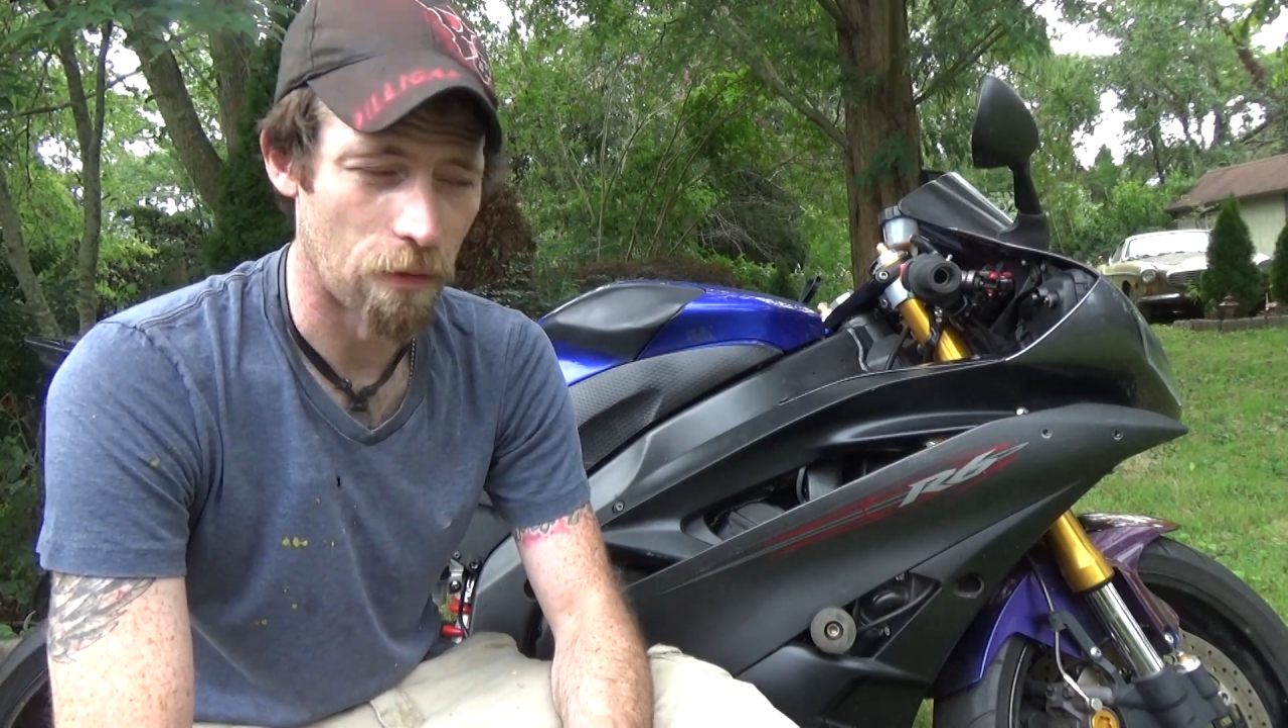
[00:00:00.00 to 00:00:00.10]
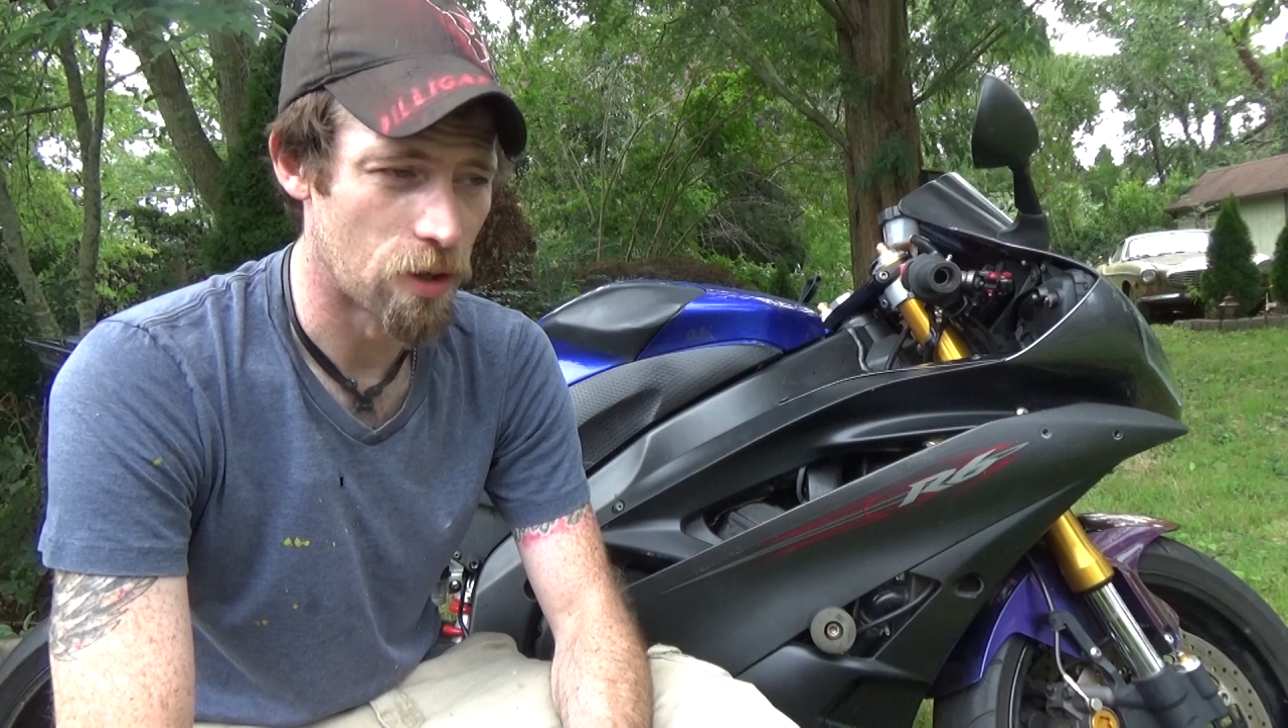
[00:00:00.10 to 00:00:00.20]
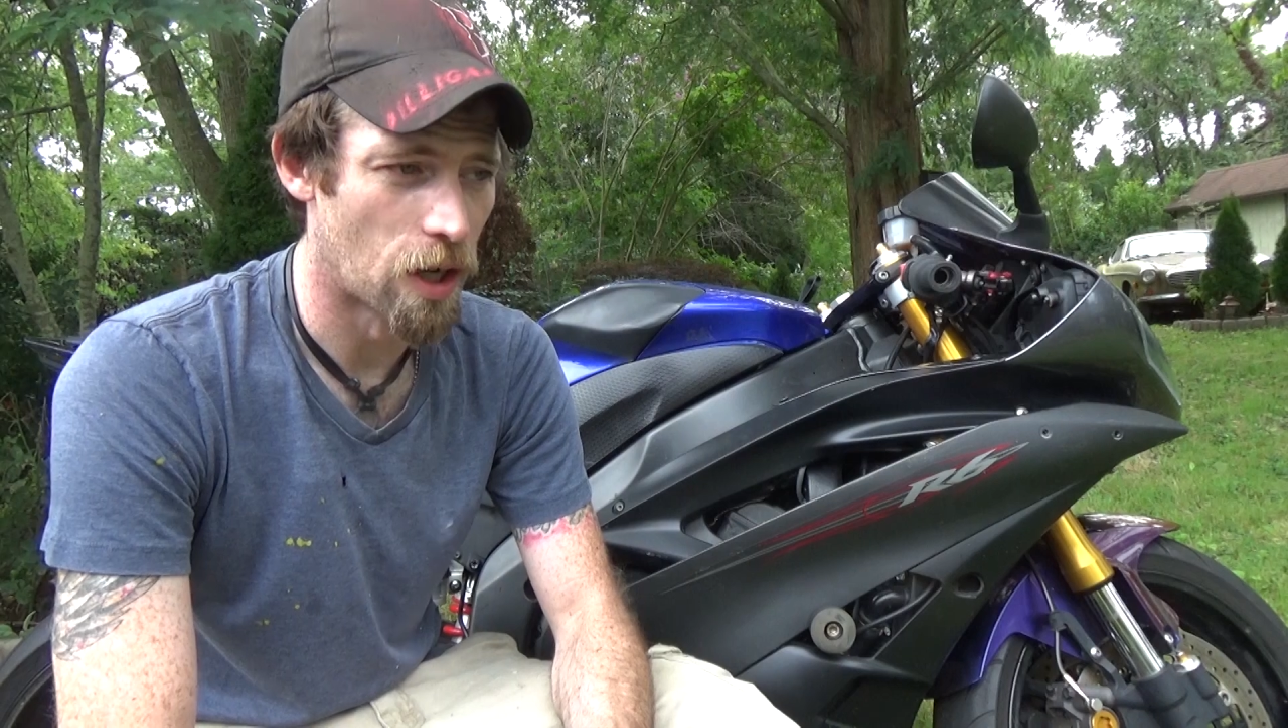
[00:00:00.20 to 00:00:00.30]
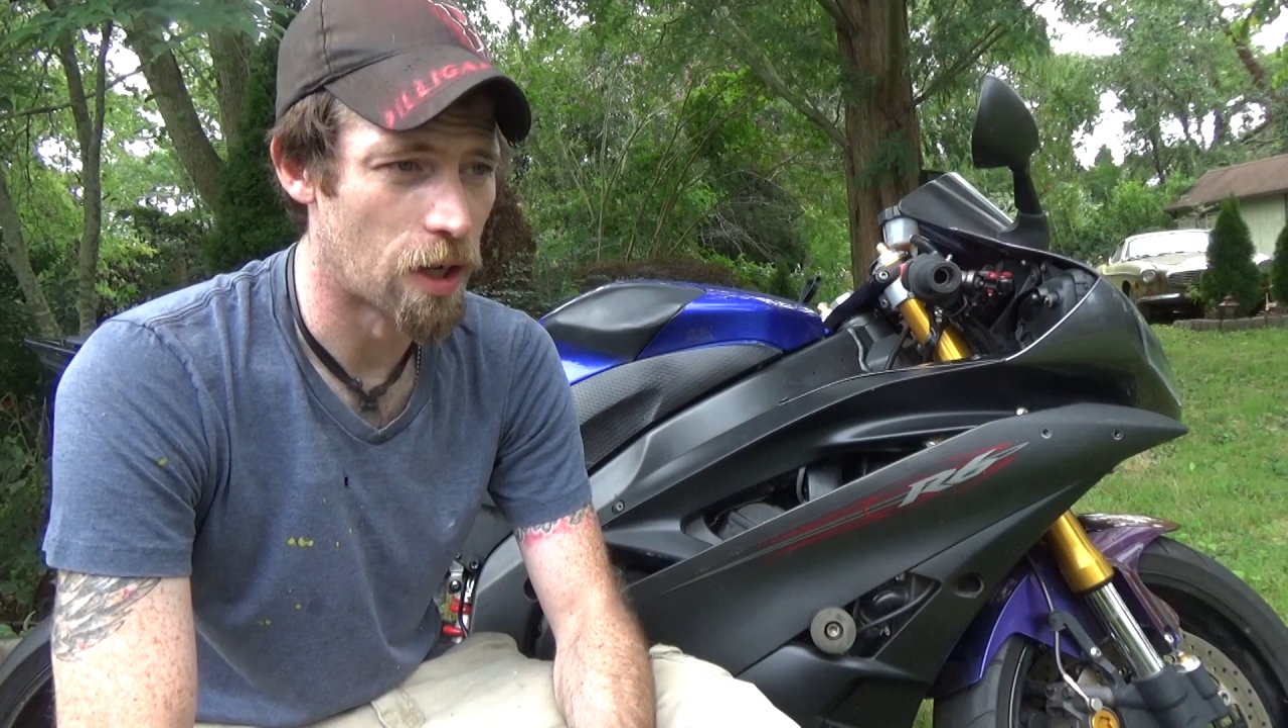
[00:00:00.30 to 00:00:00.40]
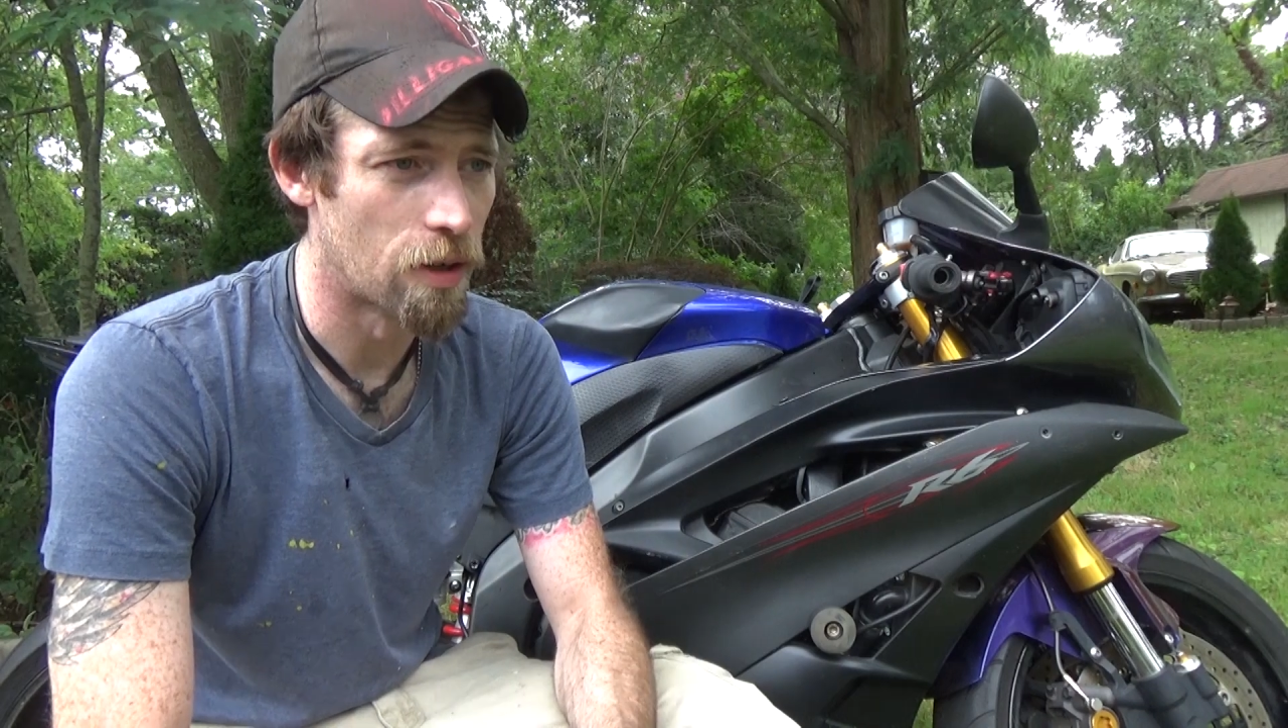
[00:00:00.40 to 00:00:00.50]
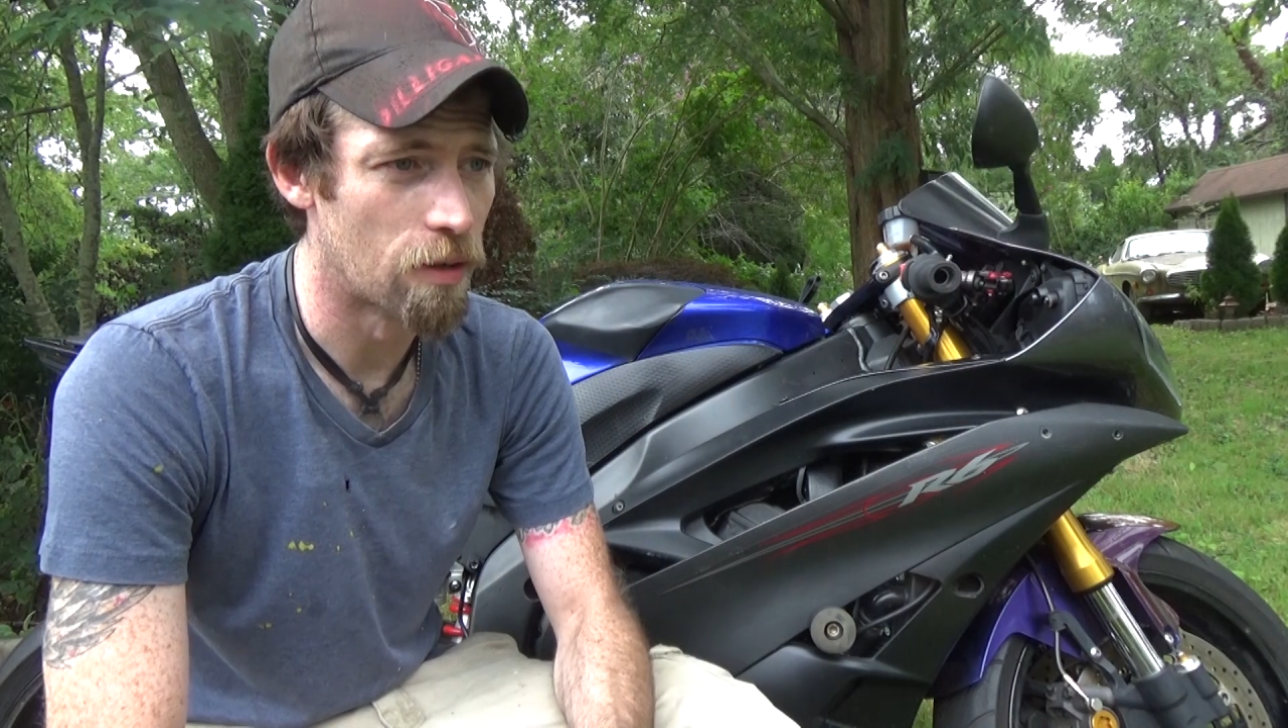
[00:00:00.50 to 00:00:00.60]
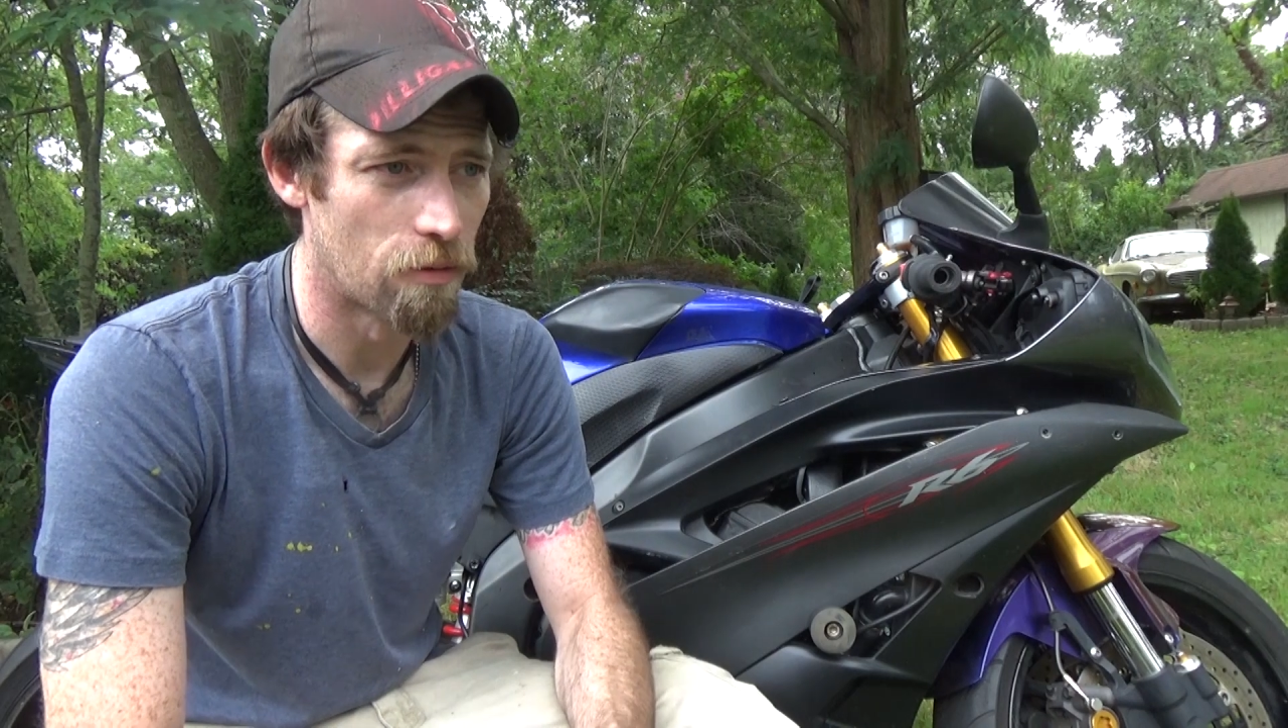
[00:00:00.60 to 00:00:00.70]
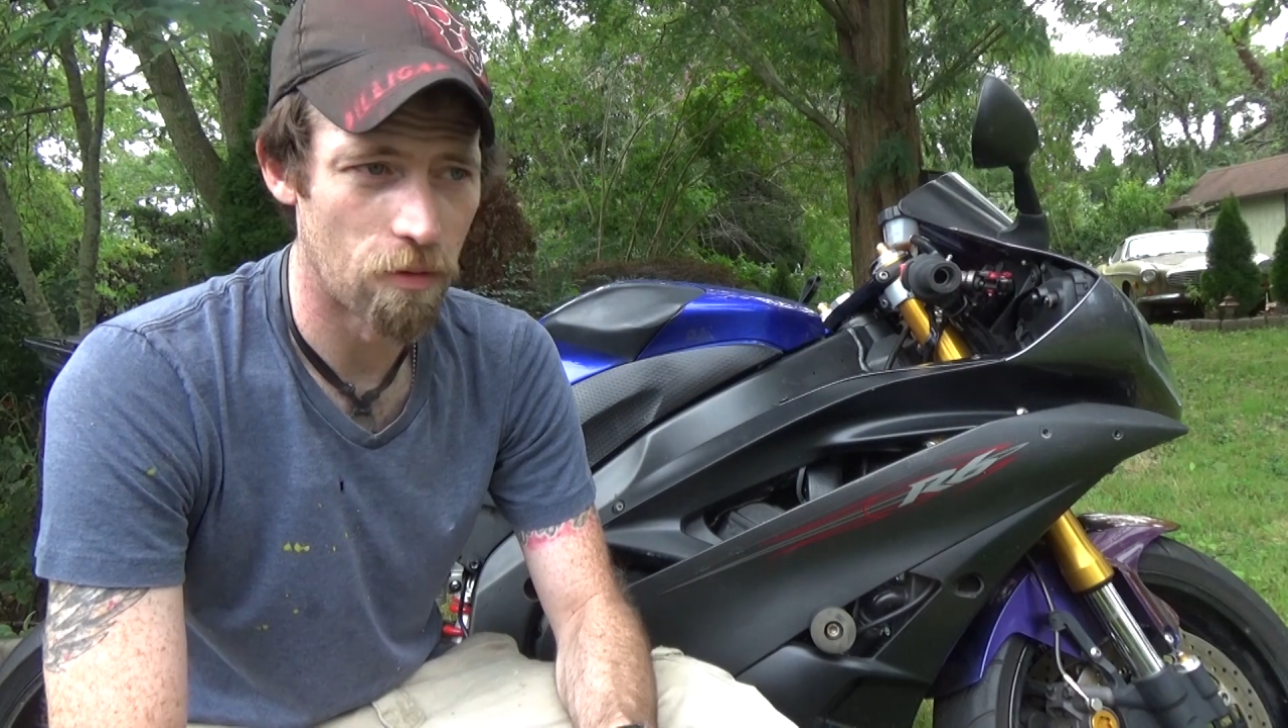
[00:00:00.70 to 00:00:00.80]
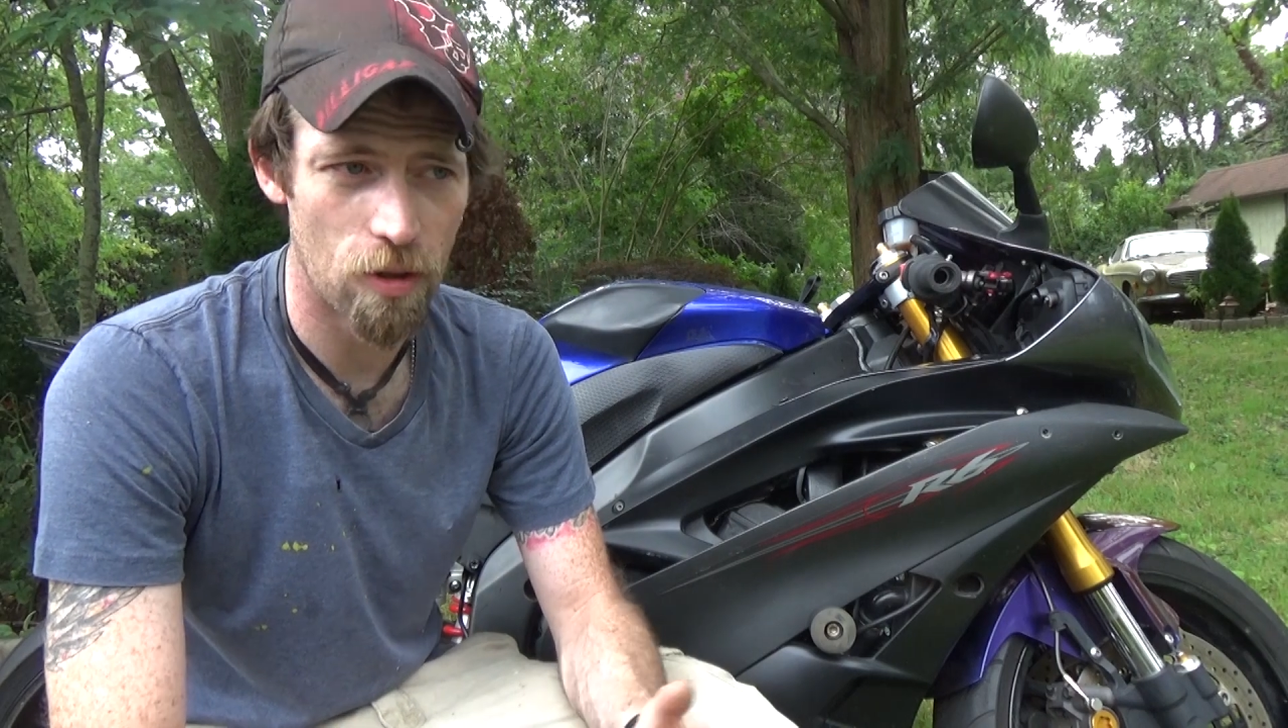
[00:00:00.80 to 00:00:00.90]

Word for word: I've done